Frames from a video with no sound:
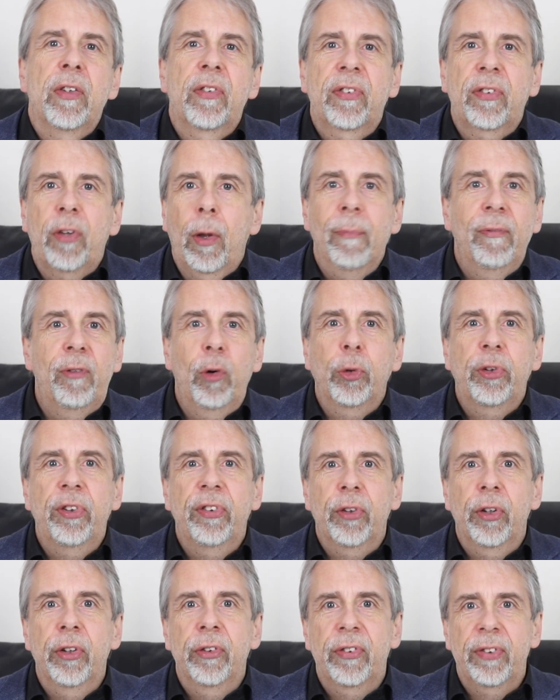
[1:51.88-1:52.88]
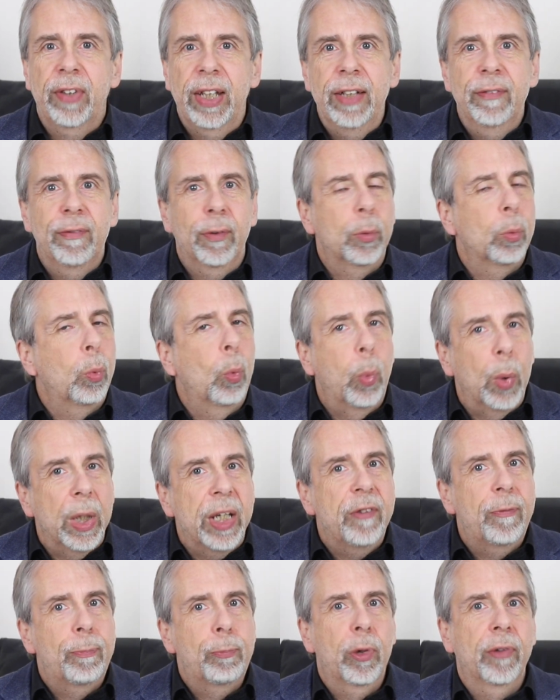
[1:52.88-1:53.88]
Some forces unseen that
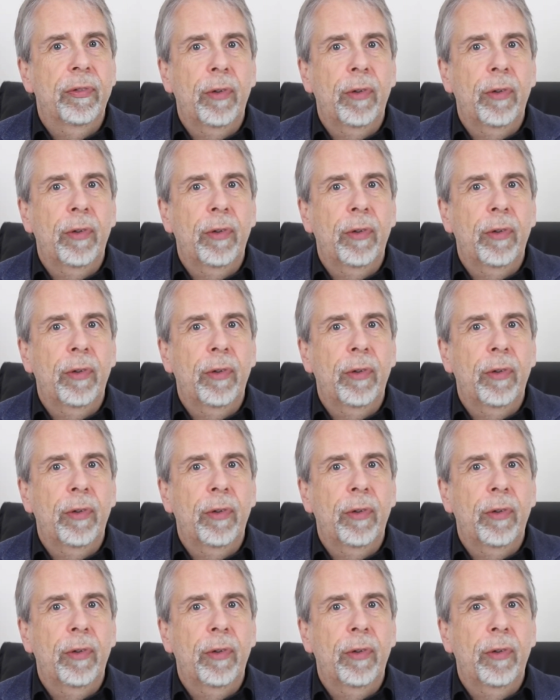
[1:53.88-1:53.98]
we've